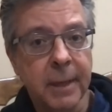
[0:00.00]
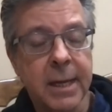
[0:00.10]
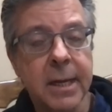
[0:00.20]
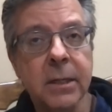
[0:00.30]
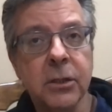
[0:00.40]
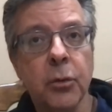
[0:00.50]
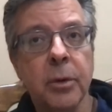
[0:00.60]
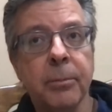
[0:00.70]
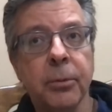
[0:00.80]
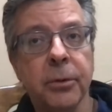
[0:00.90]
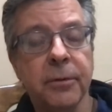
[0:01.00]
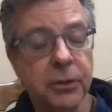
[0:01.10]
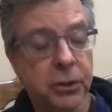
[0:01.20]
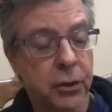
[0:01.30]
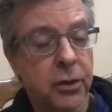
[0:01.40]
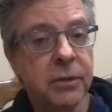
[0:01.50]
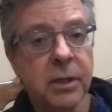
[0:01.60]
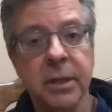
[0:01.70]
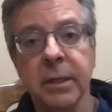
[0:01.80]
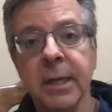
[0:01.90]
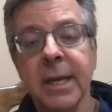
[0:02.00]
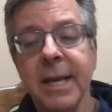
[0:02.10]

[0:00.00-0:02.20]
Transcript: Uh, so it preserves the,